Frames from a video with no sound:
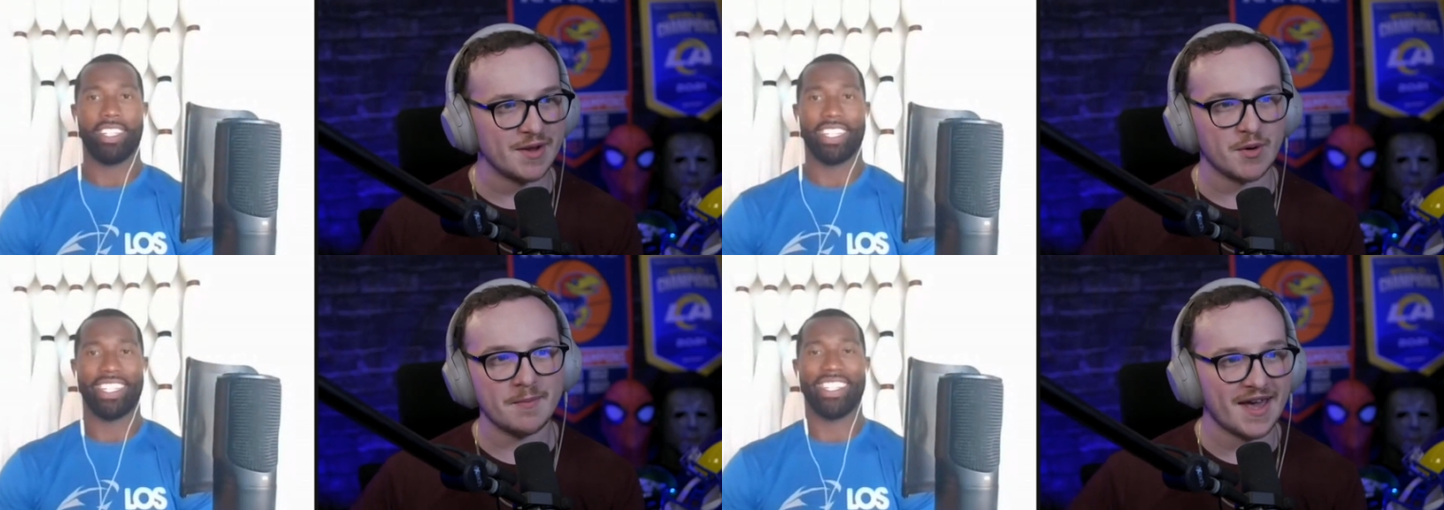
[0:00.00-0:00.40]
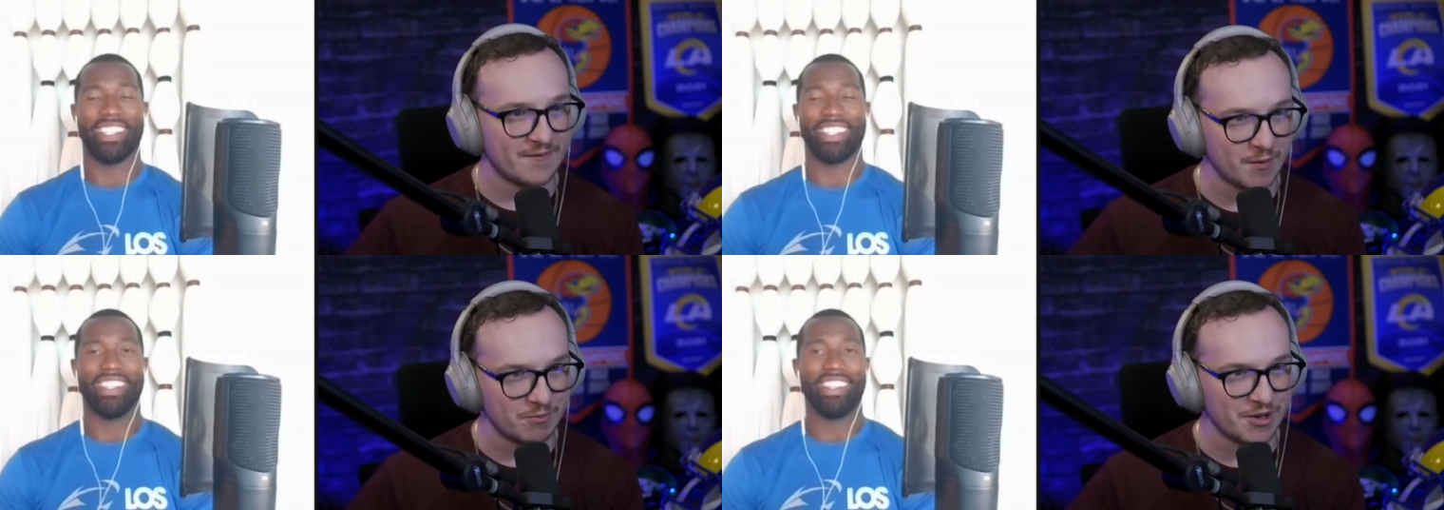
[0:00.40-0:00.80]
Speaker 1: were a
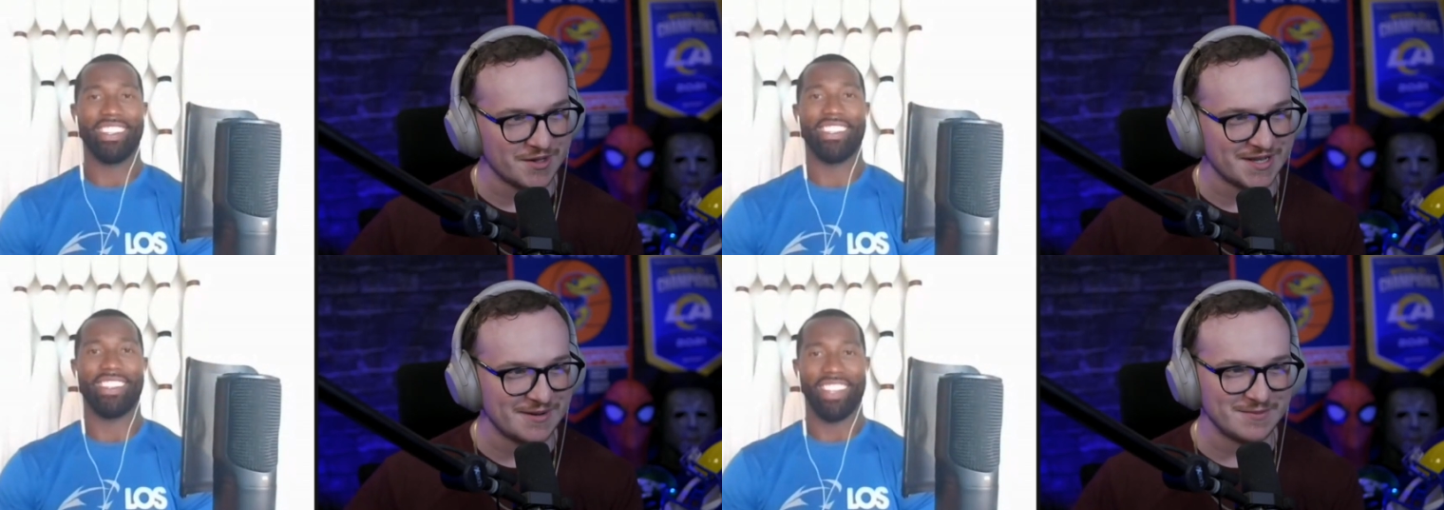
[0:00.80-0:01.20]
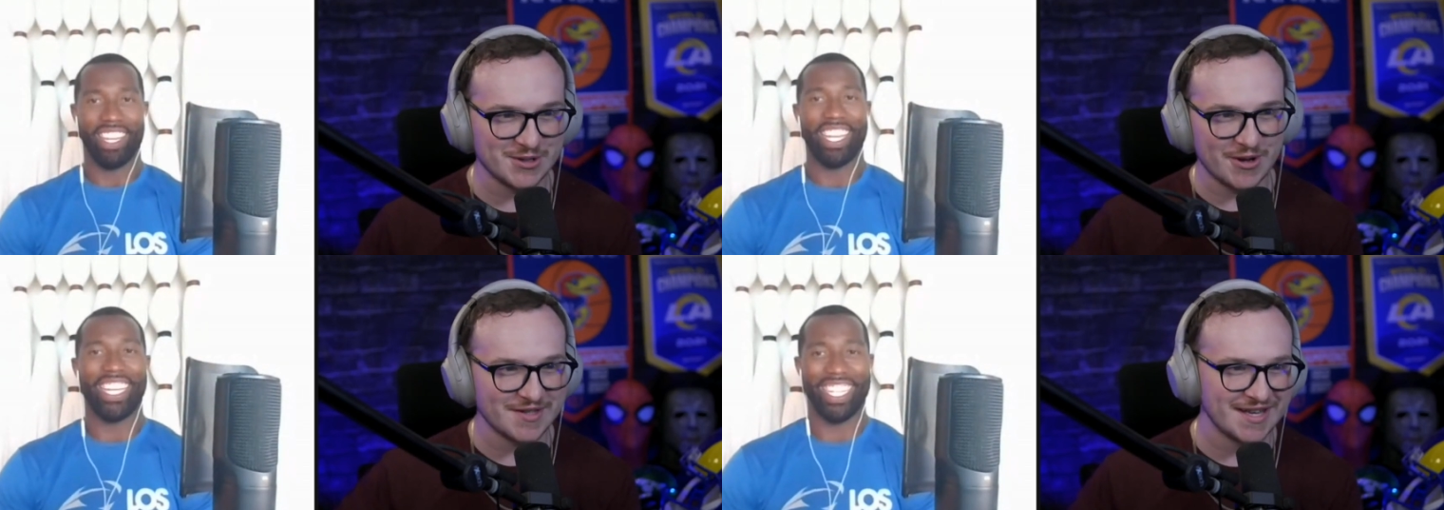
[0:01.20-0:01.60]
bad football team.
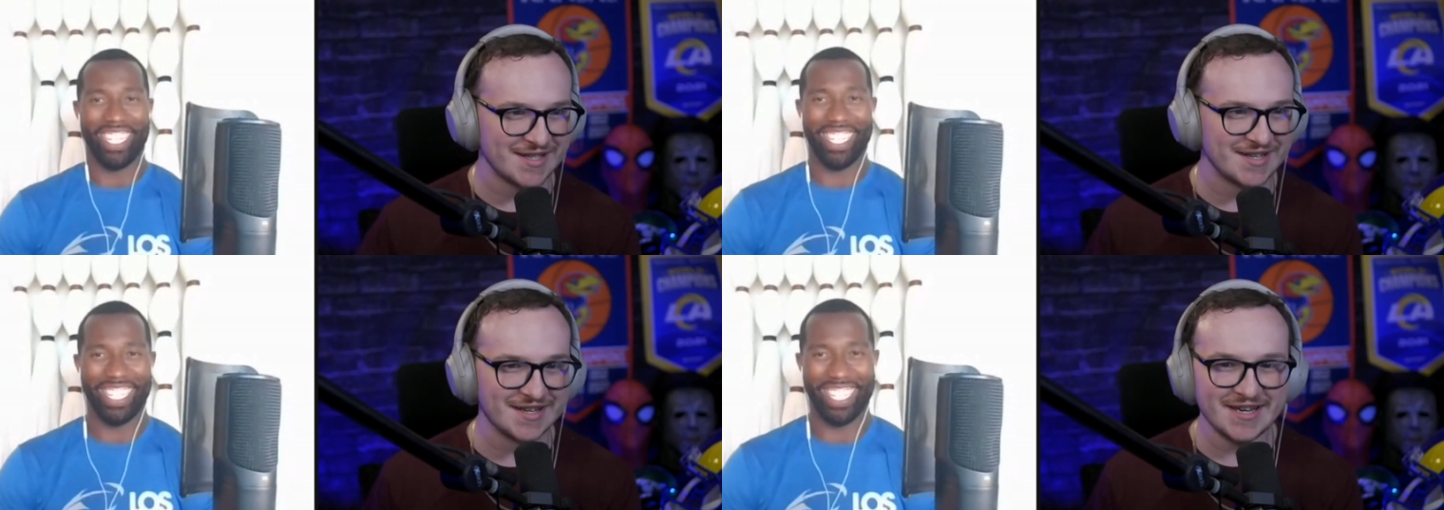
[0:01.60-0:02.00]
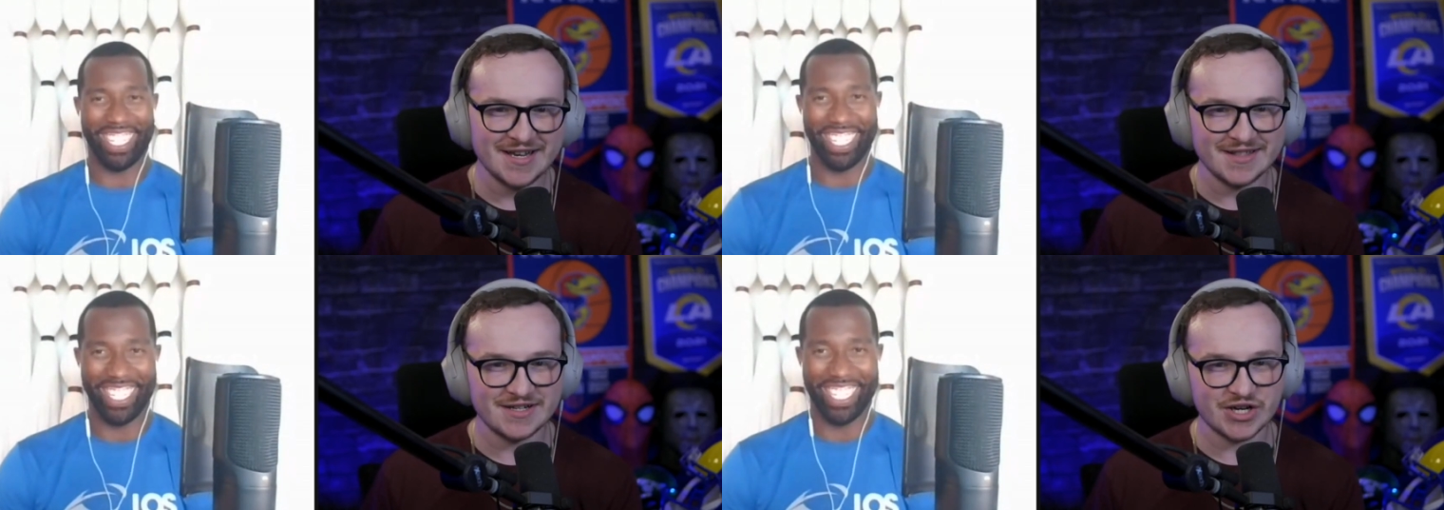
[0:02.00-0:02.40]
So I'll take the
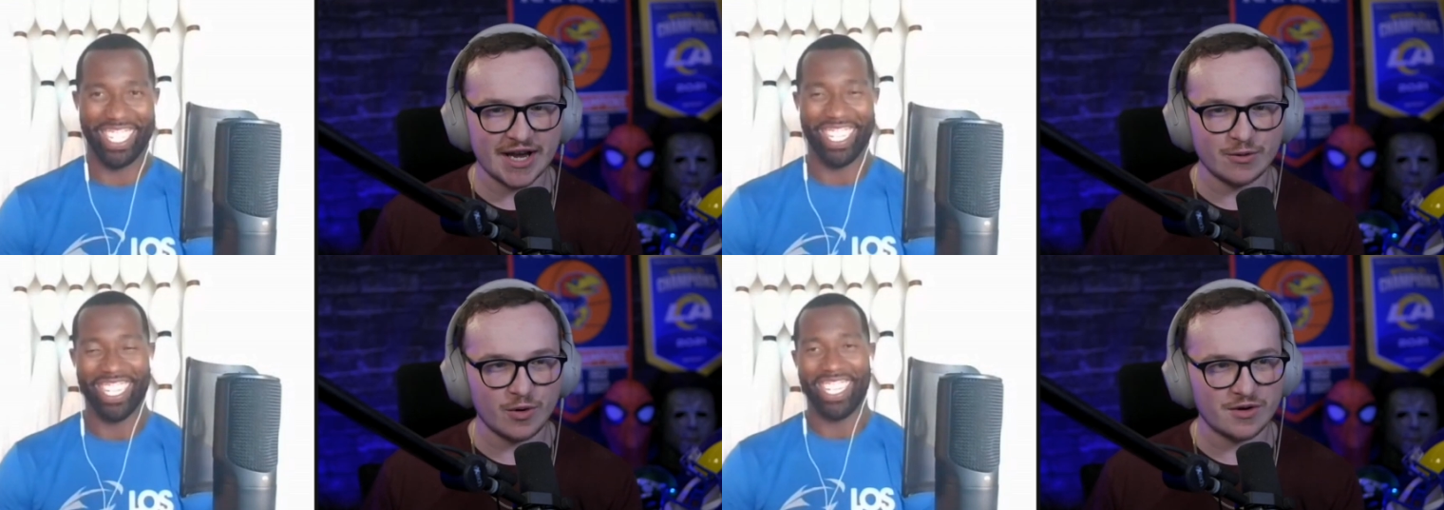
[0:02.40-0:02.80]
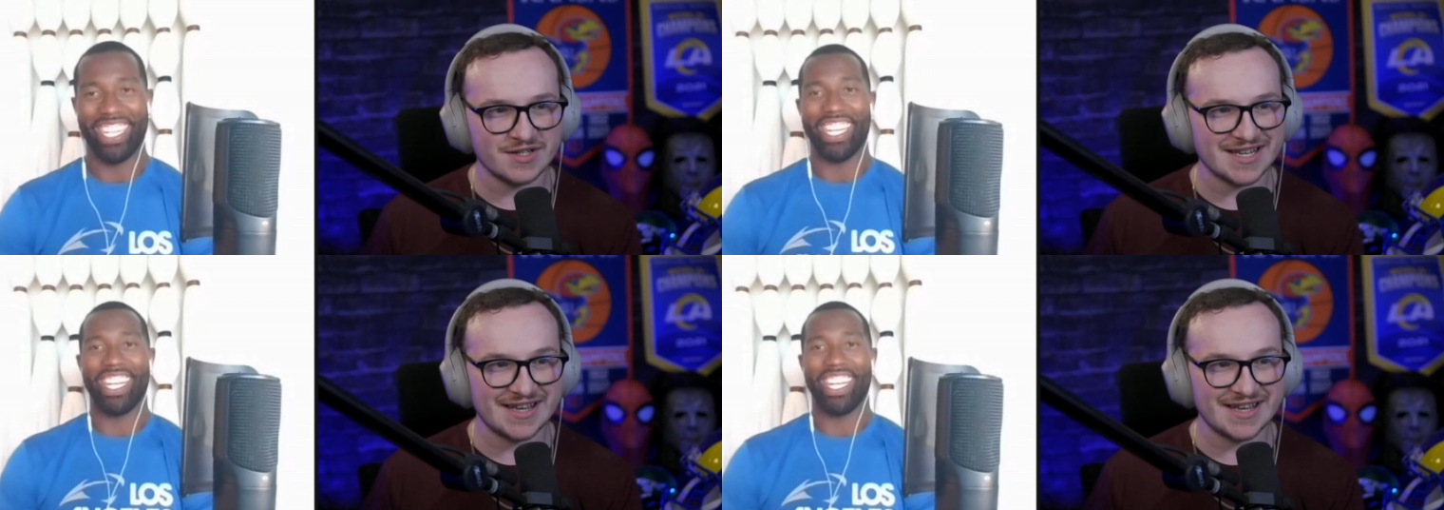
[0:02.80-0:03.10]
the Jaguars